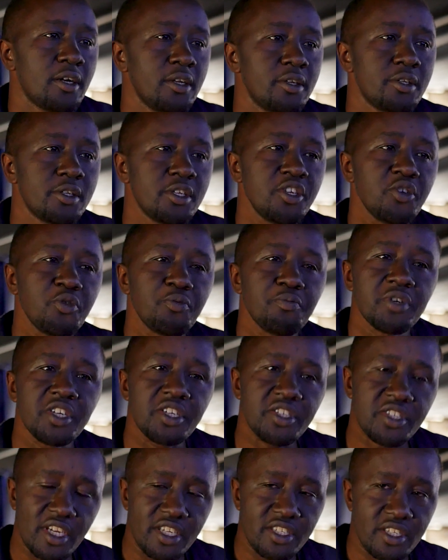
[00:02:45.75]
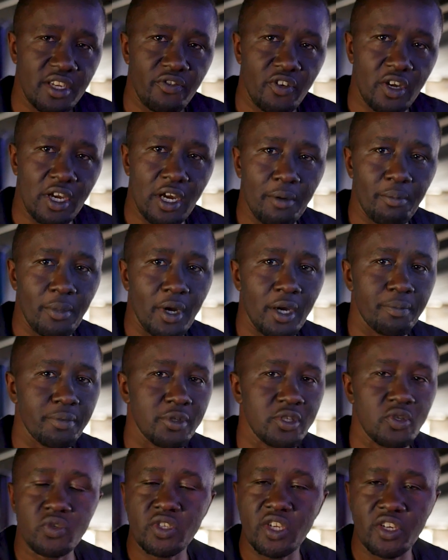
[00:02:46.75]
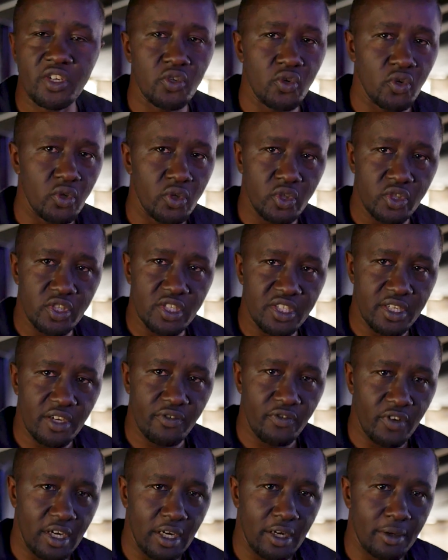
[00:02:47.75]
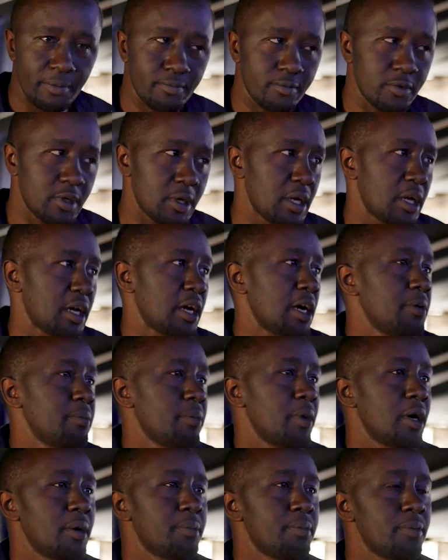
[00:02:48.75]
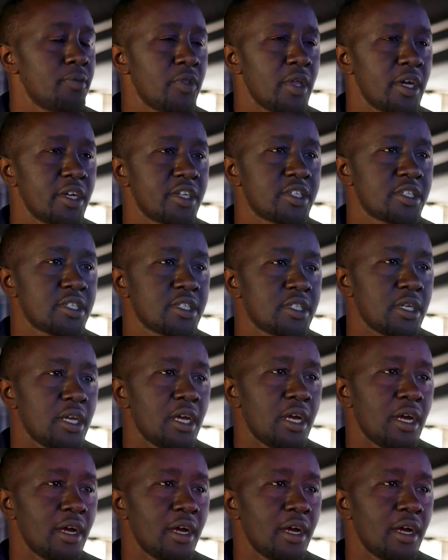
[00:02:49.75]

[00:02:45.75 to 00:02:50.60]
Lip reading: new mixers have come up, new technologies have come up that